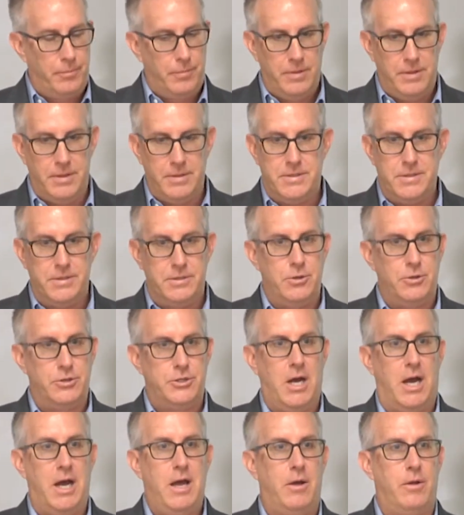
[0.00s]
This is their
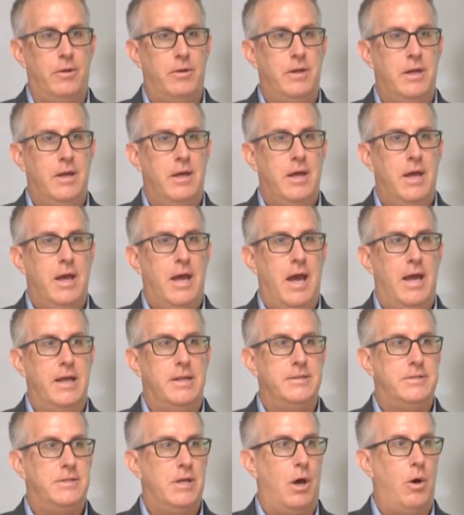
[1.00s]
child.
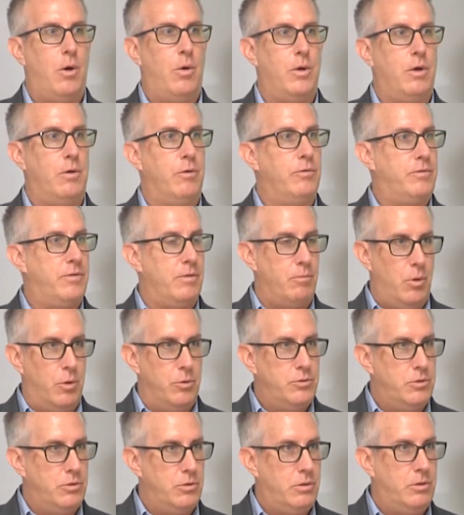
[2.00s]
And so it was
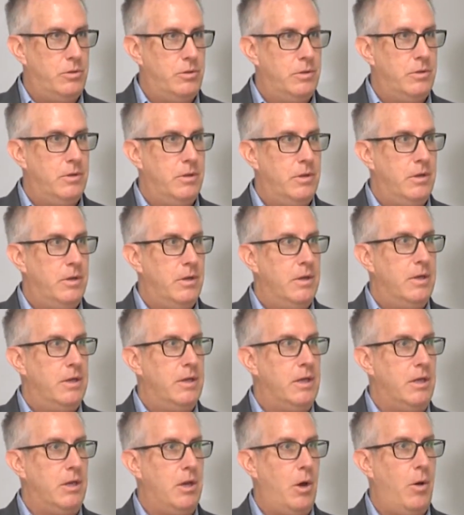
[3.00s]
emotional,
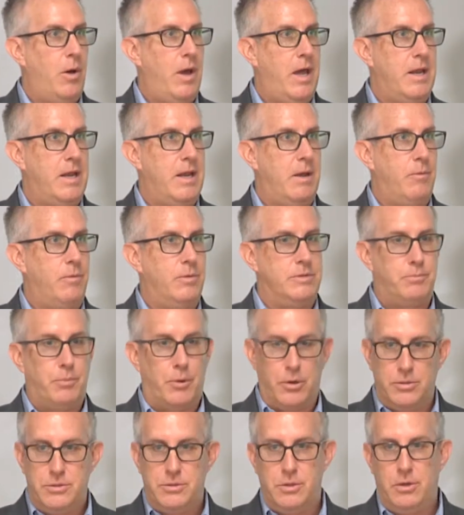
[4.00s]
and it was
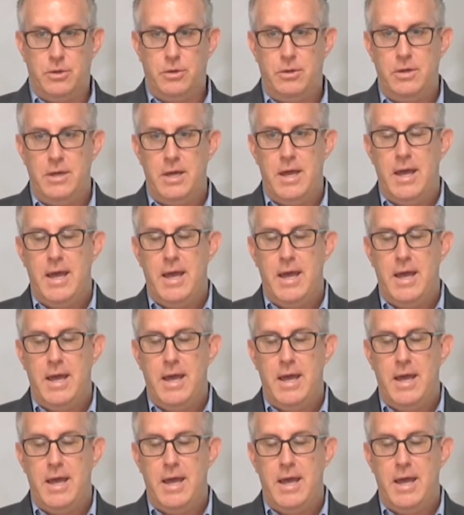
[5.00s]
personal.